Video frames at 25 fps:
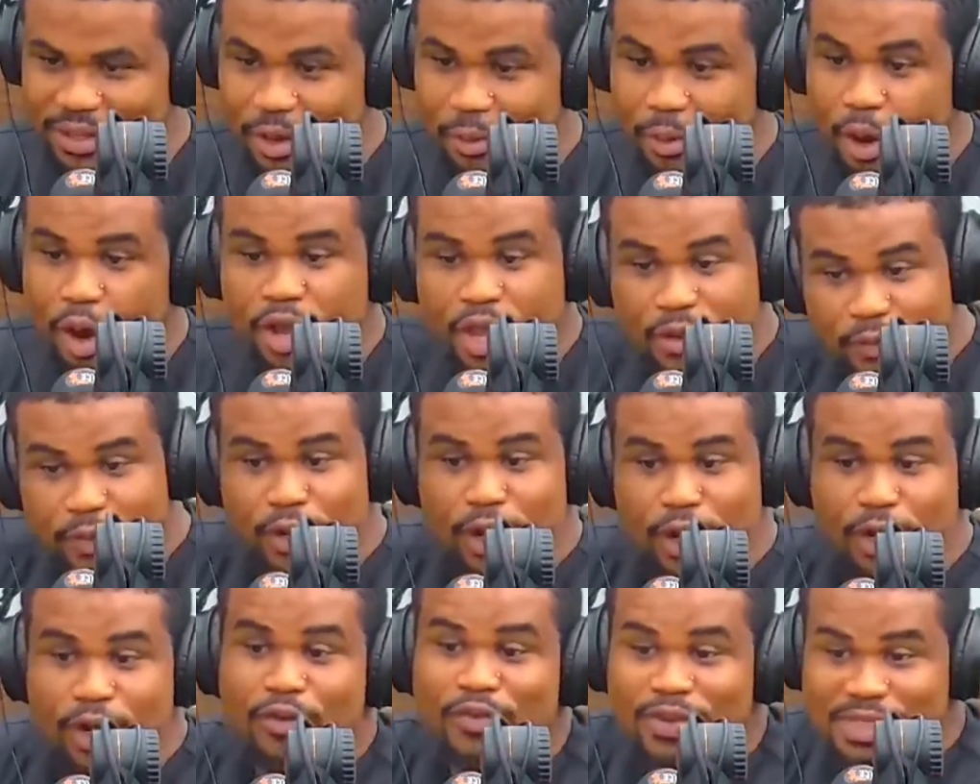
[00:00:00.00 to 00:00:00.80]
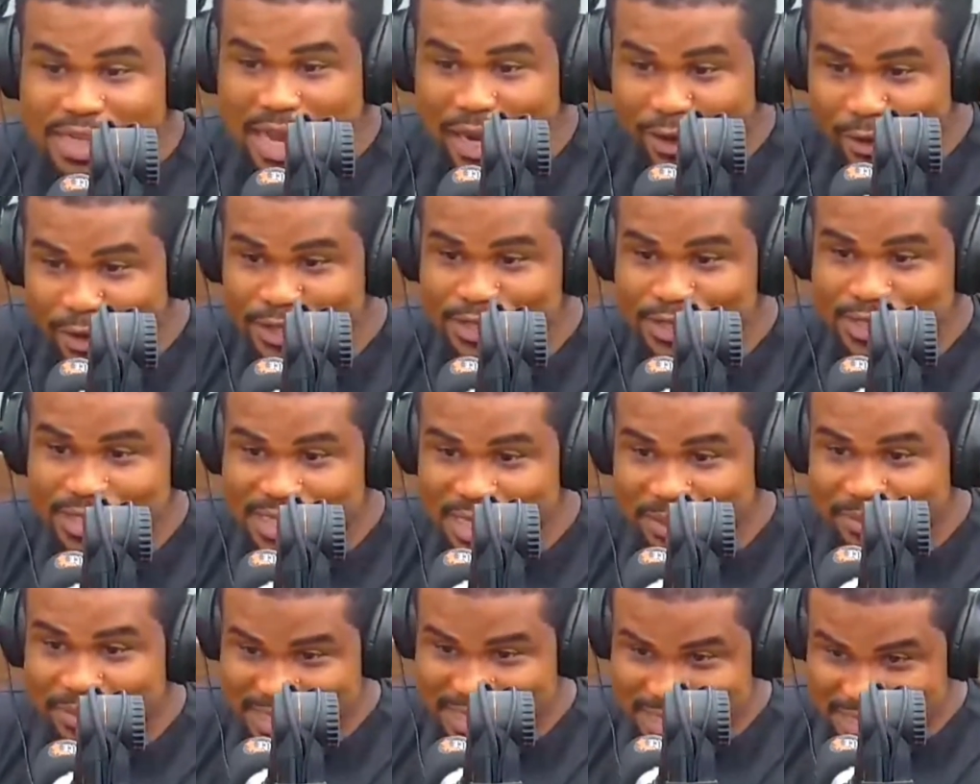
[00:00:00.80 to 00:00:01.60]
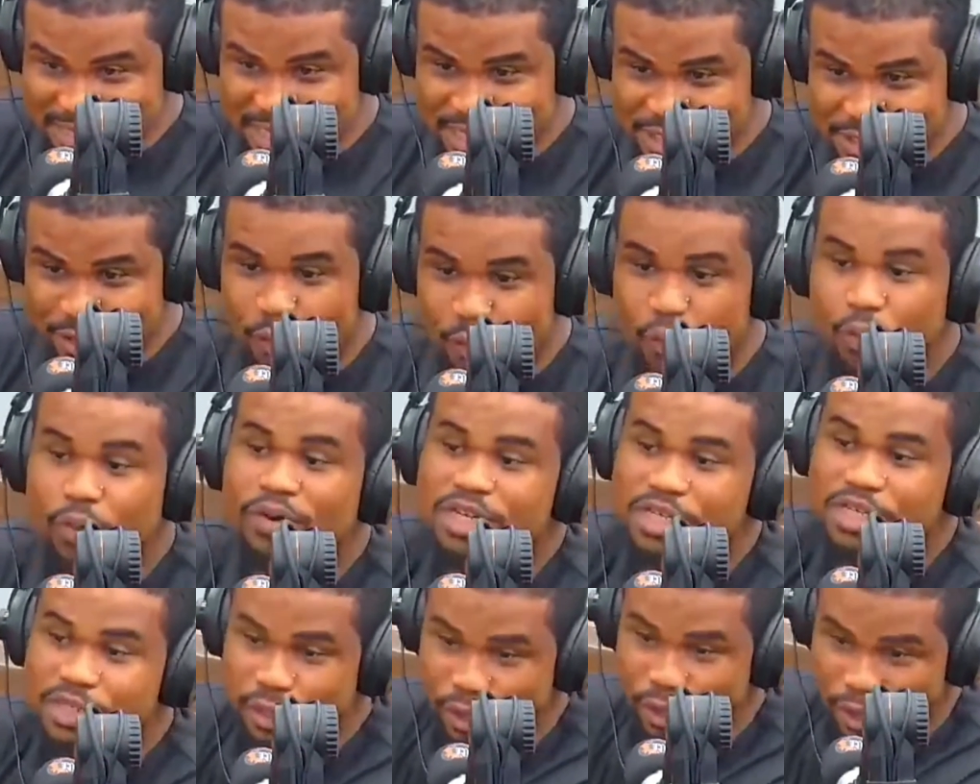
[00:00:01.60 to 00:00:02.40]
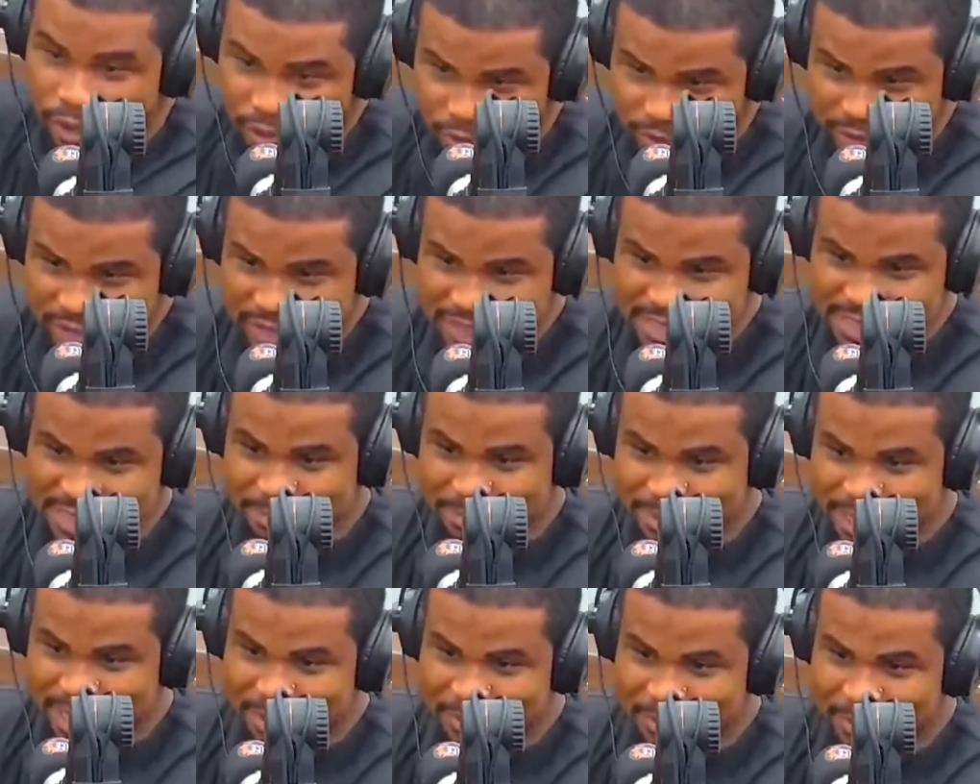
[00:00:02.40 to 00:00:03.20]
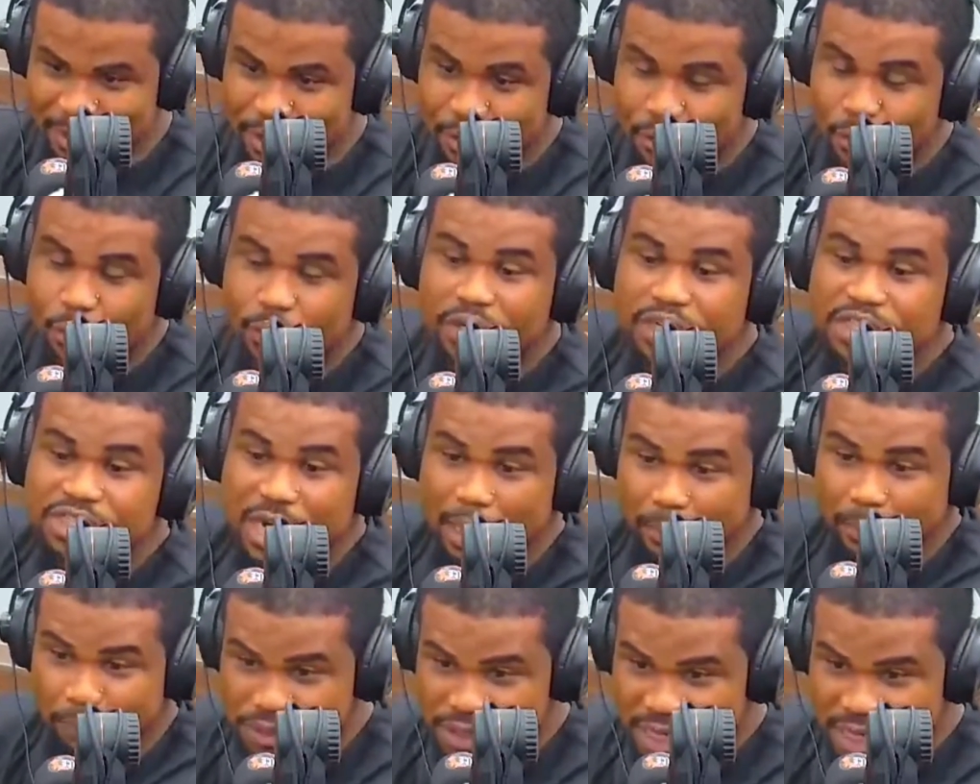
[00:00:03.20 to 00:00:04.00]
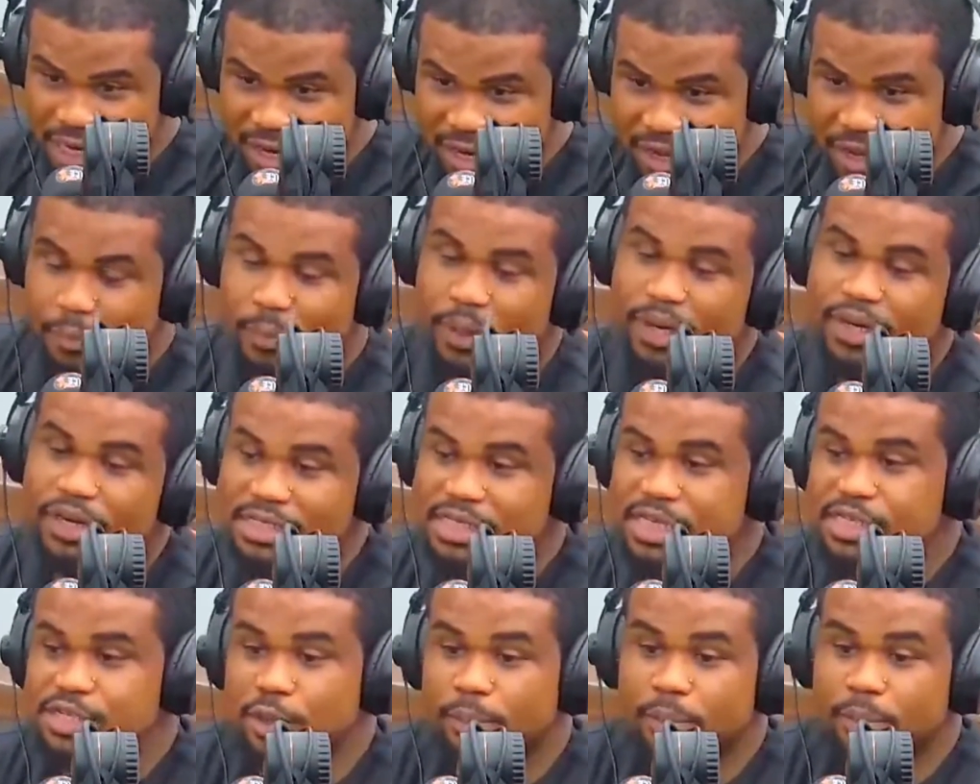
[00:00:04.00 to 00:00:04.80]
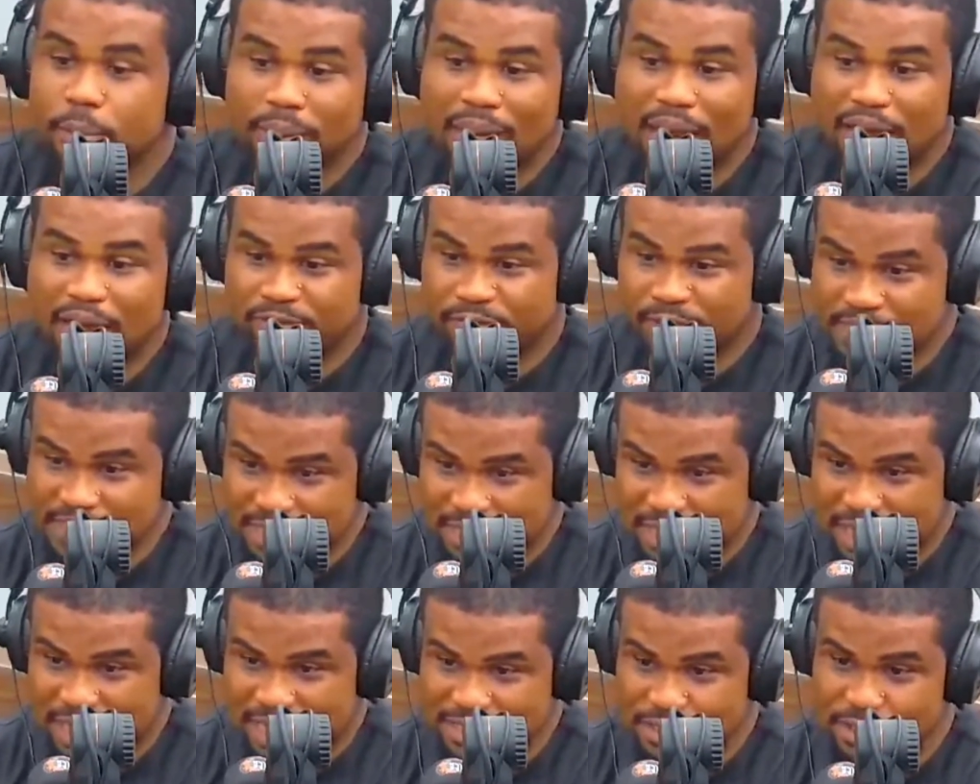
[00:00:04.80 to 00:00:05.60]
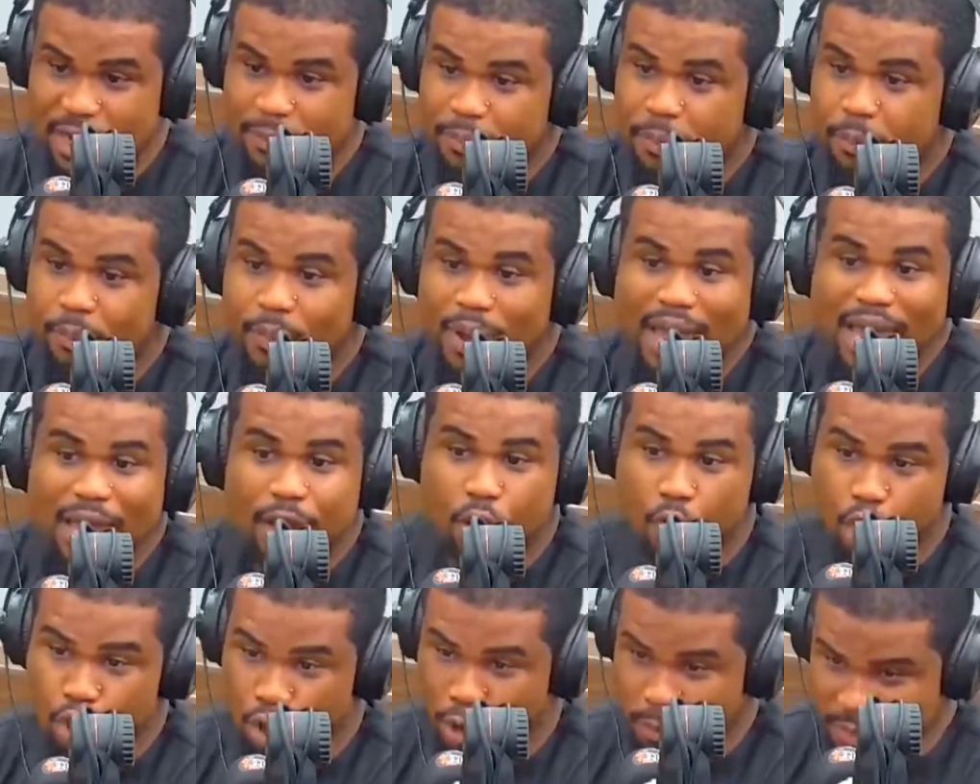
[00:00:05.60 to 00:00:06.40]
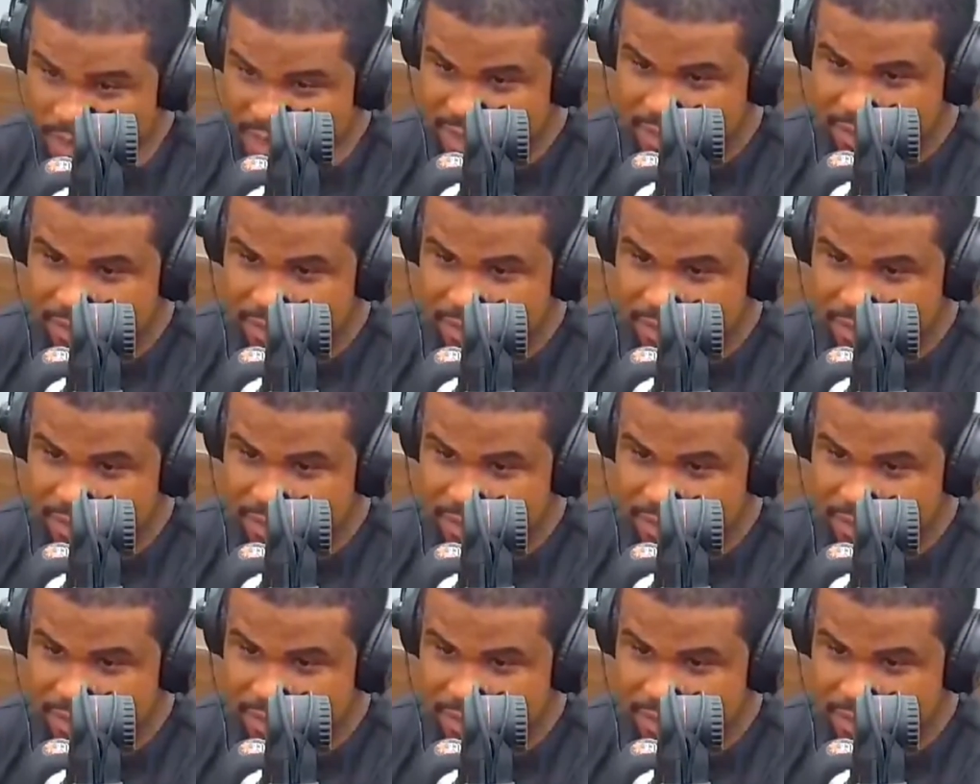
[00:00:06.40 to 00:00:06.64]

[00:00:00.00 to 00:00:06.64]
Or even all of us are going to the same destination. We'll reach London the same time. We'll reach Abuja. But they just say some people are first class, other people are economy.